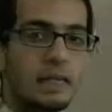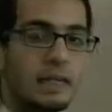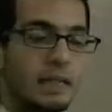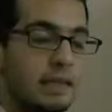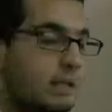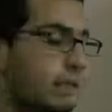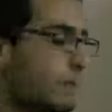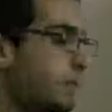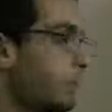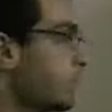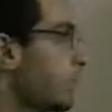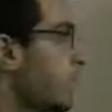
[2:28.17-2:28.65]

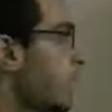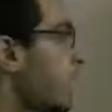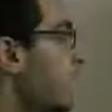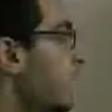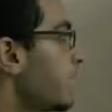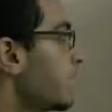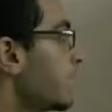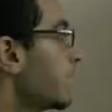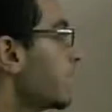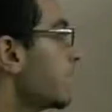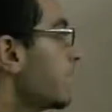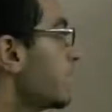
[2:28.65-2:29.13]
that the
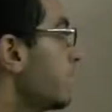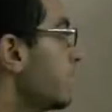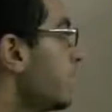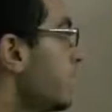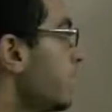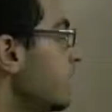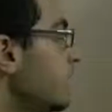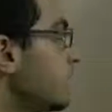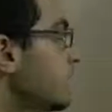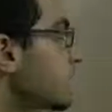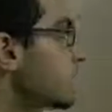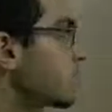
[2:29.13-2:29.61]
plant
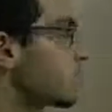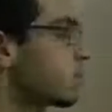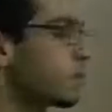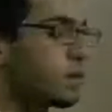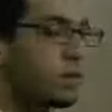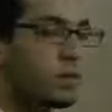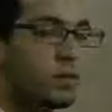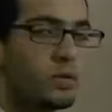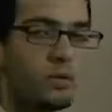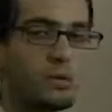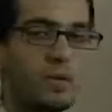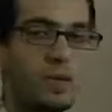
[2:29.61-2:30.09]
needs
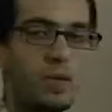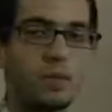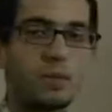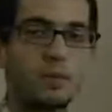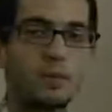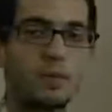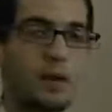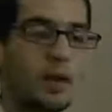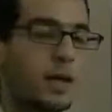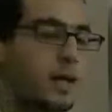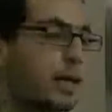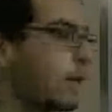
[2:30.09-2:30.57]
to
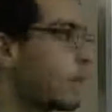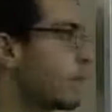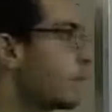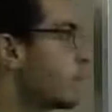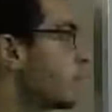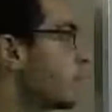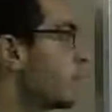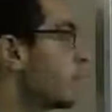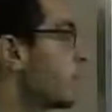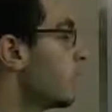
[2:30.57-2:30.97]
transpire,